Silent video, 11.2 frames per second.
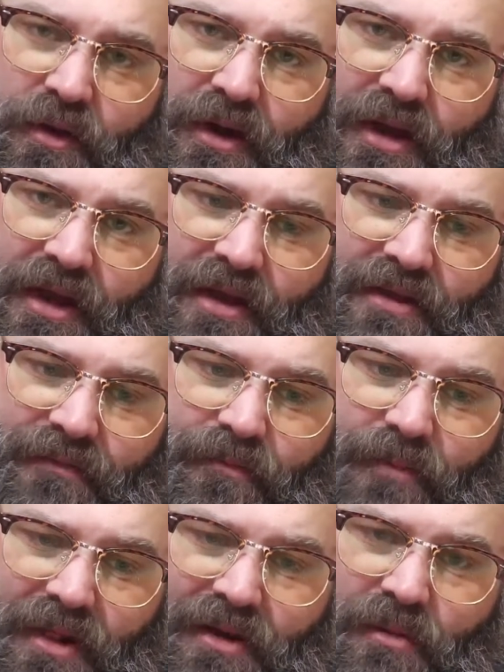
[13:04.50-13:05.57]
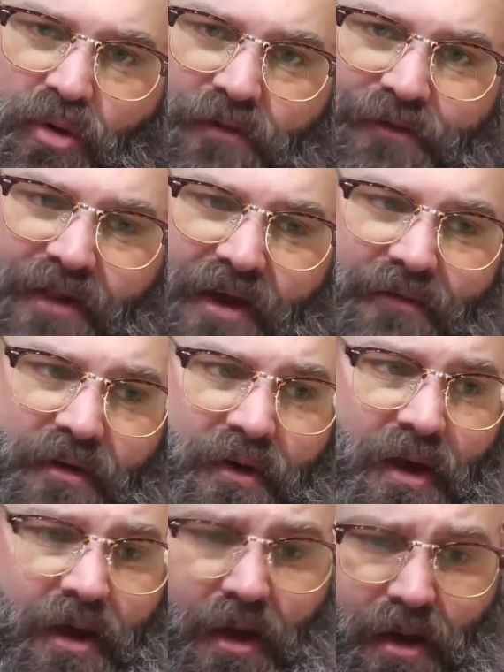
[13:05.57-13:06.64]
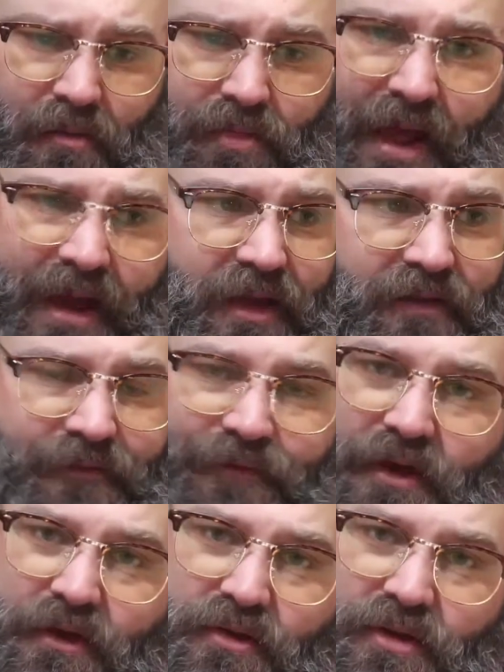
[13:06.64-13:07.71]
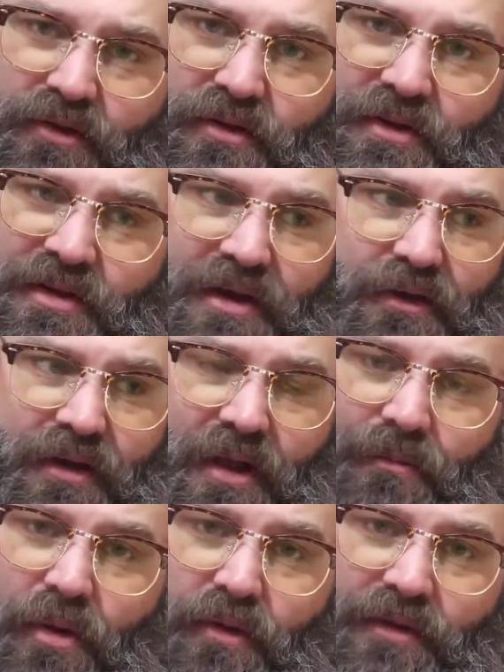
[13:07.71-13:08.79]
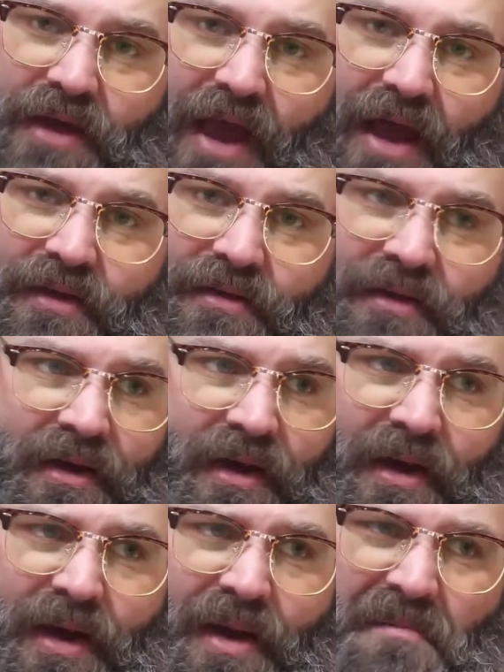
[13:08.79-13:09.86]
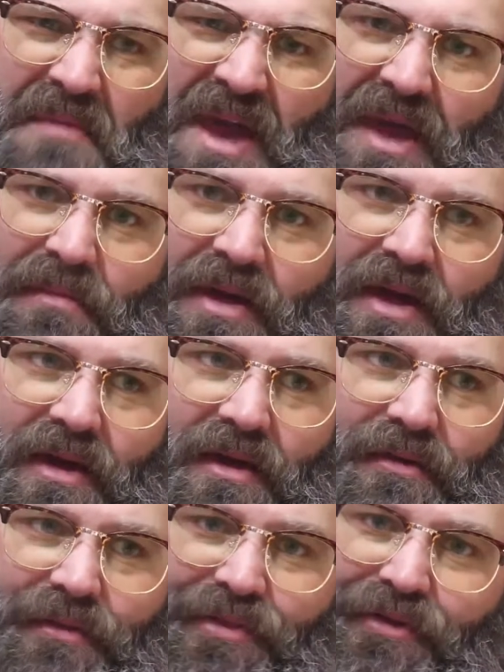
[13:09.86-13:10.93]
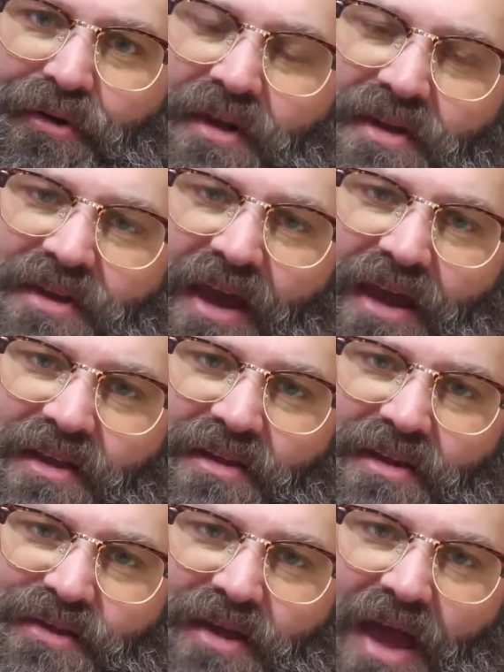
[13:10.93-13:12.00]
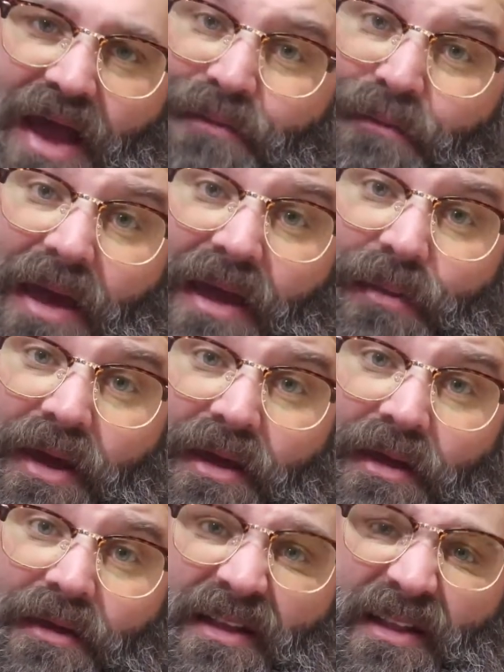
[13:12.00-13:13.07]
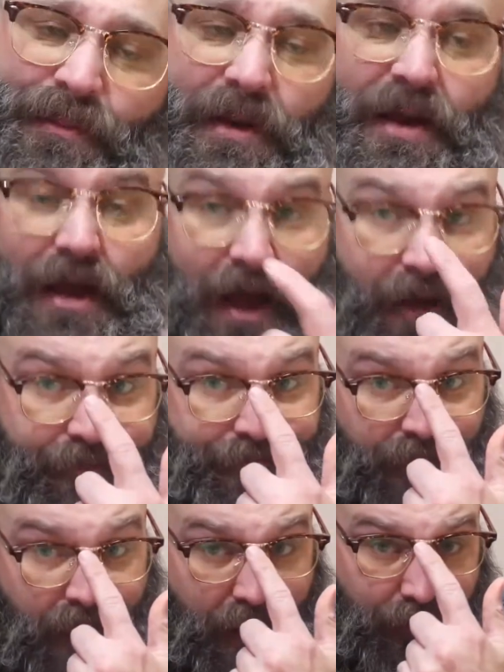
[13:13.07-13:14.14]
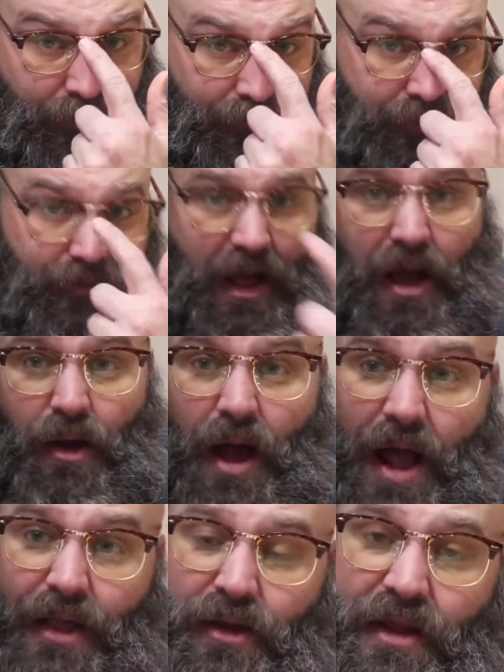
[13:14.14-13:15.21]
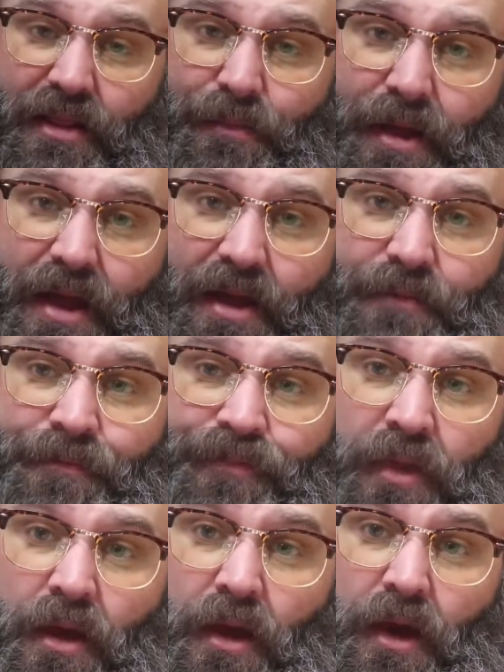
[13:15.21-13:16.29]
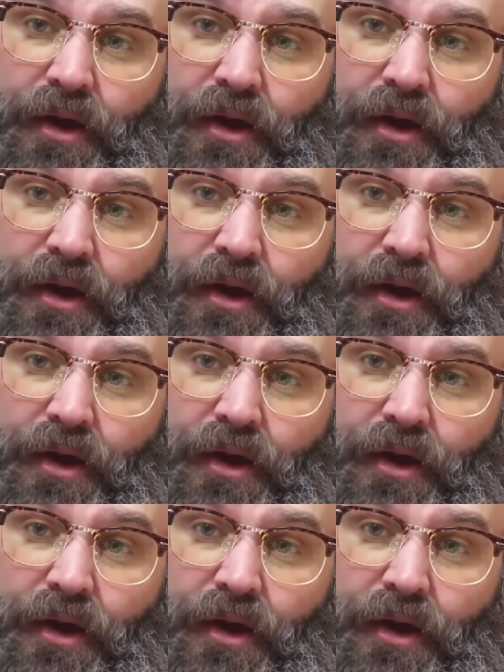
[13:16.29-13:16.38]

just so it can get some a little more flavor blacken your fish and just sear it on both sides. Maybe 30 seconds each side, maybe. Depending on how, how, how hot you get the pan,